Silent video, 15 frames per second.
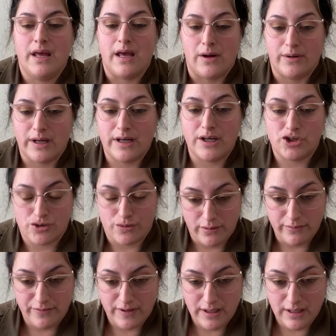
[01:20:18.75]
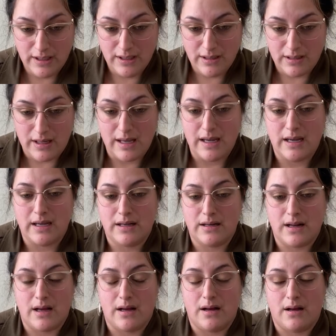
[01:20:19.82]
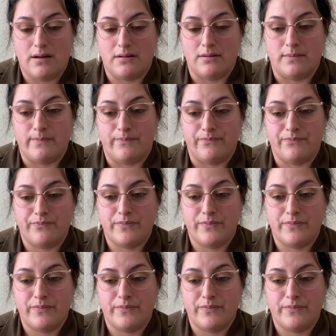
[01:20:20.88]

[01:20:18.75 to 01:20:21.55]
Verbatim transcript: I'll get a trophy and um,